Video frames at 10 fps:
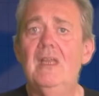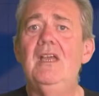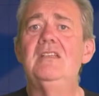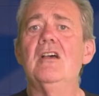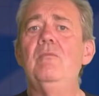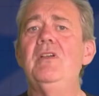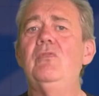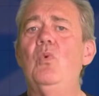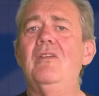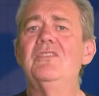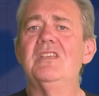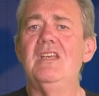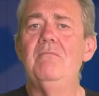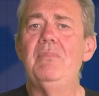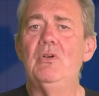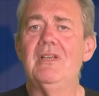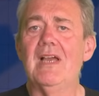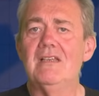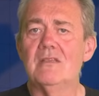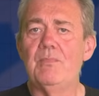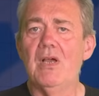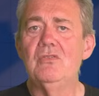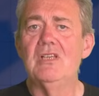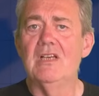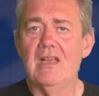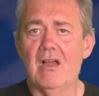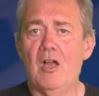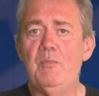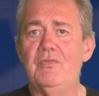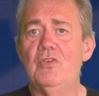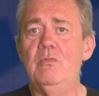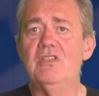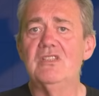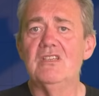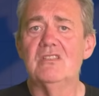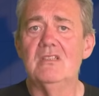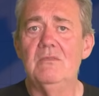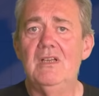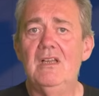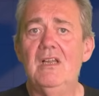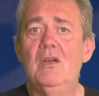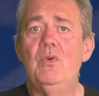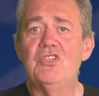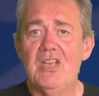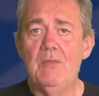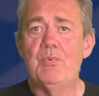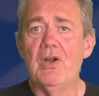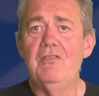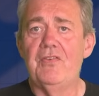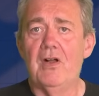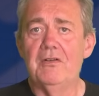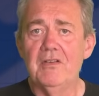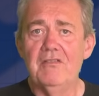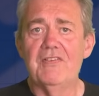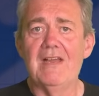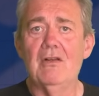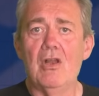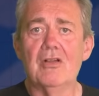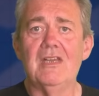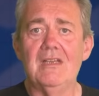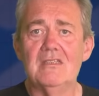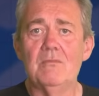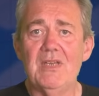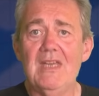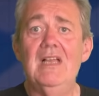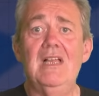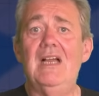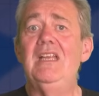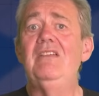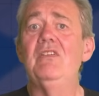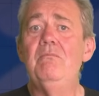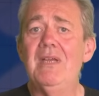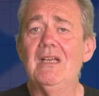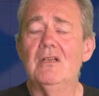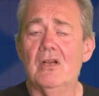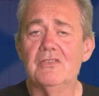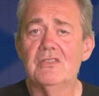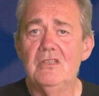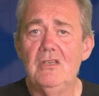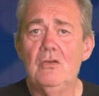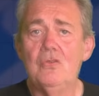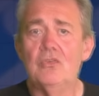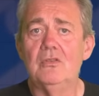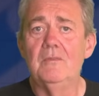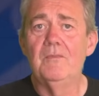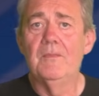He told me of one team building a supposedly high-performance system, which he profiled and found logging to be an even bigger cost than usual.